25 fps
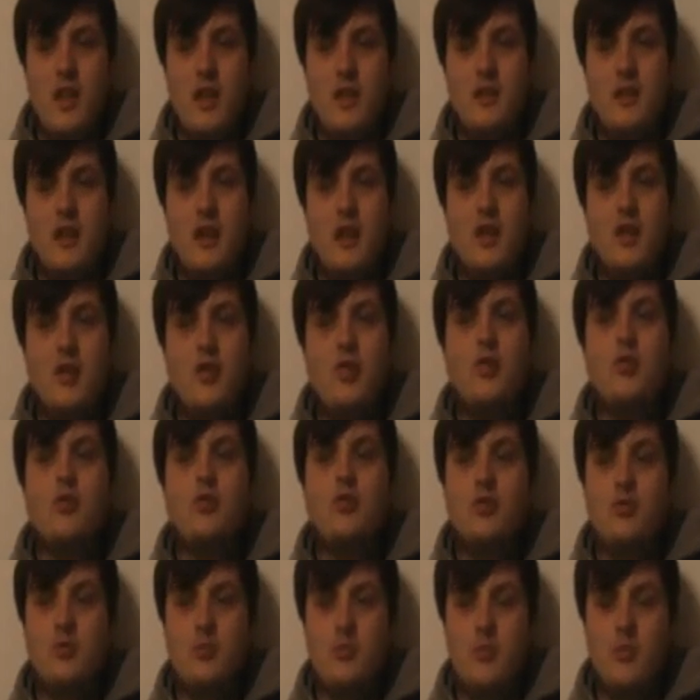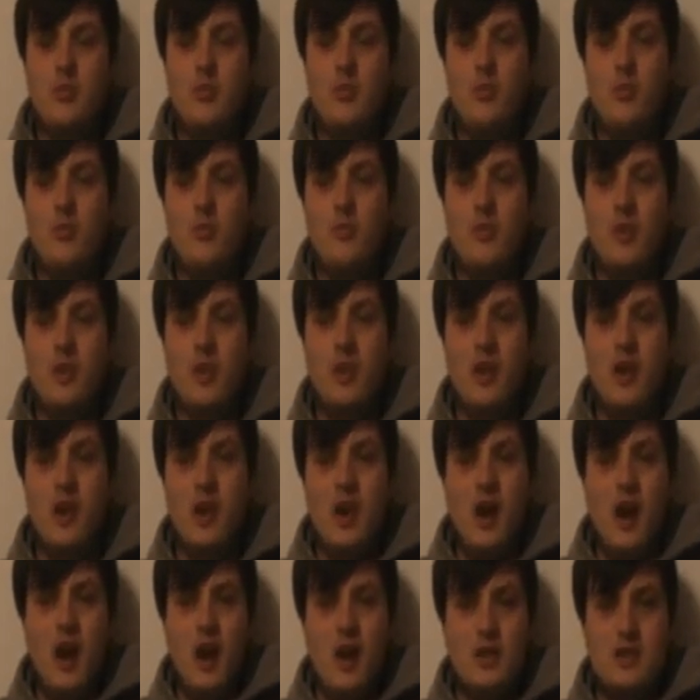that a good movie
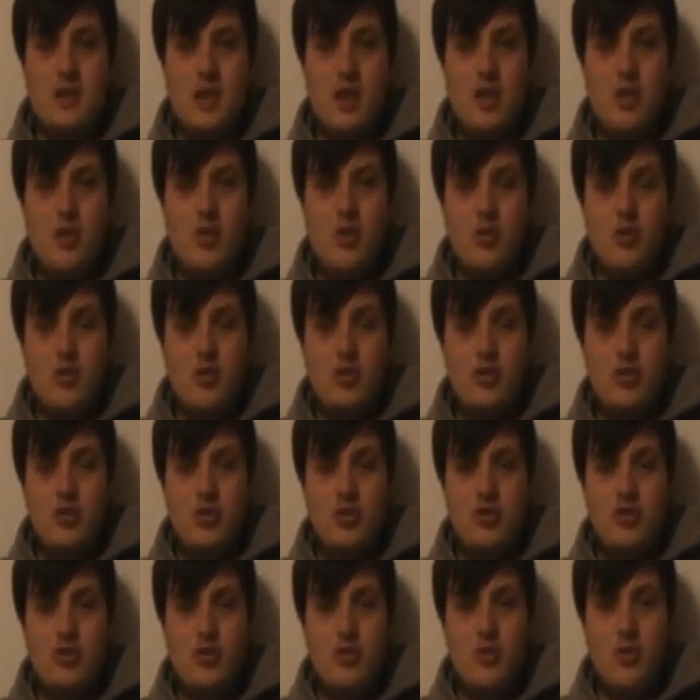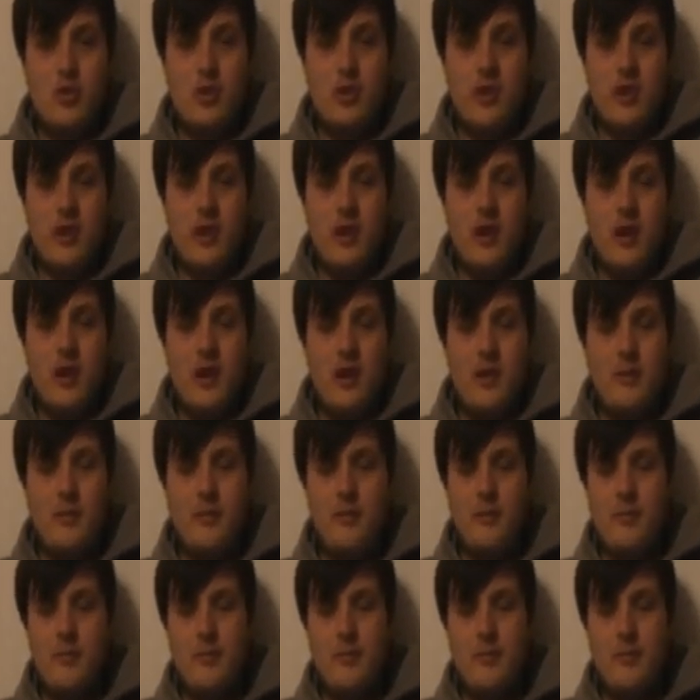has a good storyline.